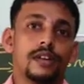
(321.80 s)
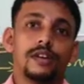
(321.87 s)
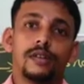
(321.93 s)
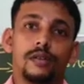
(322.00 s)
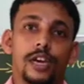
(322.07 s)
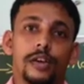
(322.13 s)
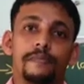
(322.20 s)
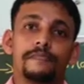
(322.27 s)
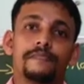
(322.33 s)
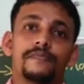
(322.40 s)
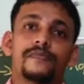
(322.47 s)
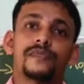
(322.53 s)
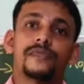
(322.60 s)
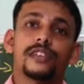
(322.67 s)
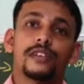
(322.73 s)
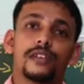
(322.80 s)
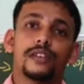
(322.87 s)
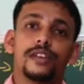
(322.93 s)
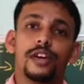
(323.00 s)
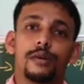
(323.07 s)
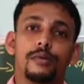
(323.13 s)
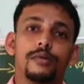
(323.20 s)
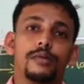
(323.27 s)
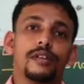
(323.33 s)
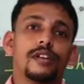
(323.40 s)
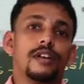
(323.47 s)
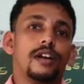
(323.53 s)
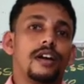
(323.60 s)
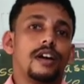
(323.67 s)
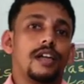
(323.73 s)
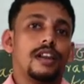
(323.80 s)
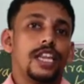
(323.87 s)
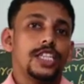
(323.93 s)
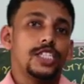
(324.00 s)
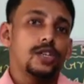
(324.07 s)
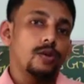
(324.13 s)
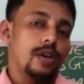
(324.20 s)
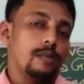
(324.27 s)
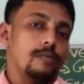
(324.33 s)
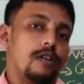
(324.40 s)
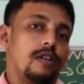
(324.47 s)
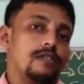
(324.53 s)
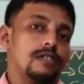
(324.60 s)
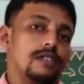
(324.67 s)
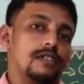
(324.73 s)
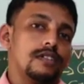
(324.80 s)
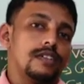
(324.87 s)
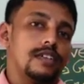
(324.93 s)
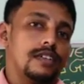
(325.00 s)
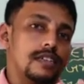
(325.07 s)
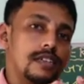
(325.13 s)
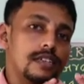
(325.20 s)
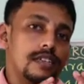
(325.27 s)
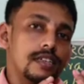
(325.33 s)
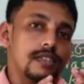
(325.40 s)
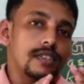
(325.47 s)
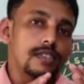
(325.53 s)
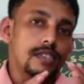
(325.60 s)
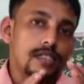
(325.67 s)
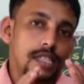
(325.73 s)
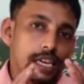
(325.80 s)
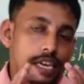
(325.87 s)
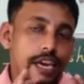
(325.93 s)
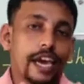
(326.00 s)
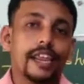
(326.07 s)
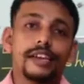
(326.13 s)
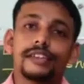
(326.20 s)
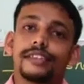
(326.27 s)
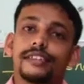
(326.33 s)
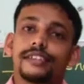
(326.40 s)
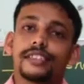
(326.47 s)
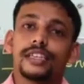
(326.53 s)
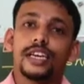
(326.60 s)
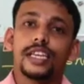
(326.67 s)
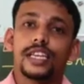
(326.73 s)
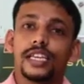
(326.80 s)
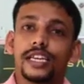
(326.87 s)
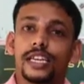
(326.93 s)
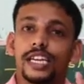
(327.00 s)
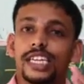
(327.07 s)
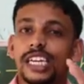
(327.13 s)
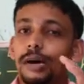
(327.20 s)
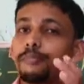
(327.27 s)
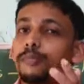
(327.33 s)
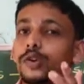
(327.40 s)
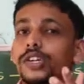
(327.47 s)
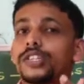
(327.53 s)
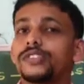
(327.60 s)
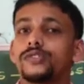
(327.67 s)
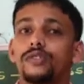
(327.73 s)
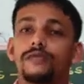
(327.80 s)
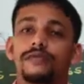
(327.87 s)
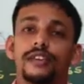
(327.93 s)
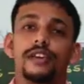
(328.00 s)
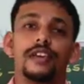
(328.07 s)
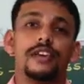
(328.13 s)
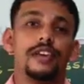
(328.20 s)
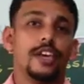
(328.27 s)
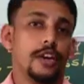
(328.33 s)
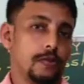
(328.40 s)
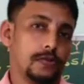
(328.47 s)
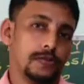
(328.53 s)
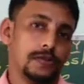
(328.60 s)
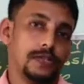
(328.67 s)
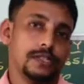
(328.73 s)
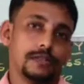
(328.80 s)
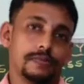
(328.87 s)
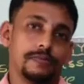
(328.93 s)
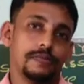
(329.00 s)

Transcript: Okay, now let's know about the characters and the components of the ecosystem.